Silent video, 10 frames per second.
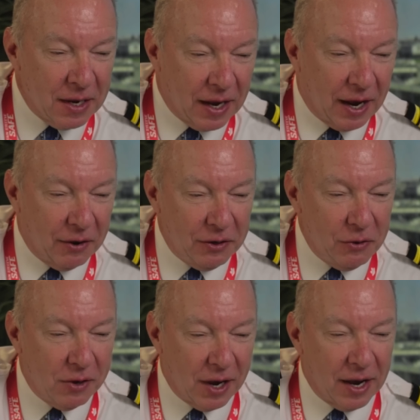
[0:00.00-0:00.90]
How do
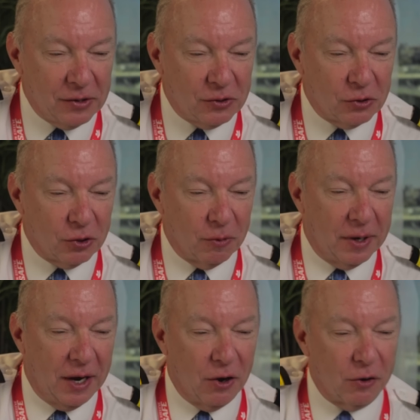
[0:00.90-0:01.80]
you guys
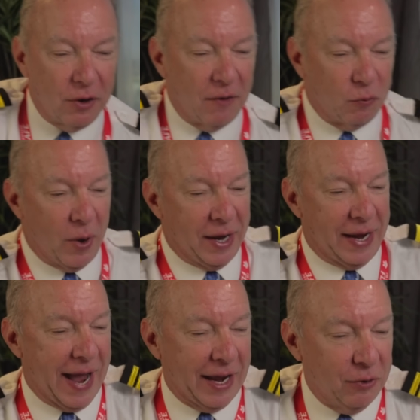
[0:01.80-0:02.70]
determine aircraft weight
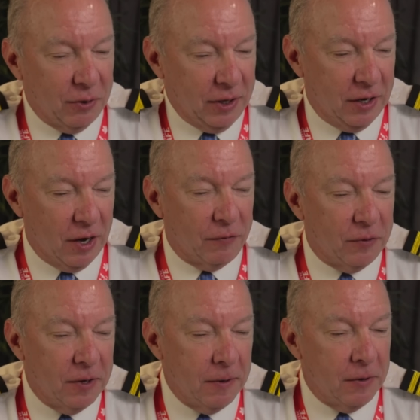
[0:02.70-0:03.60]
accurately enough